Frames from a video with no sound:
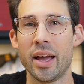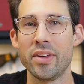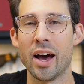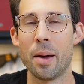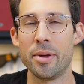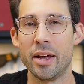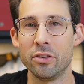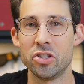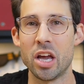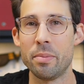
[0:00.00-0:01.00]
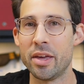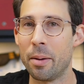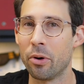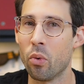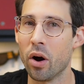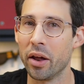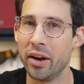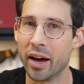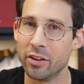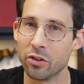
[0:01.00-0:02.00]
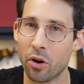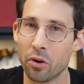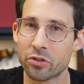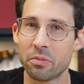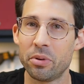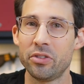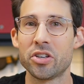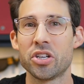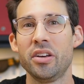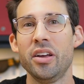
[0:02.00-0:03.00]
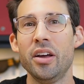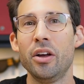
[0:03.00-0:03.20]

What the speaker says: and the Ibanez JBM Quad 9's altered position,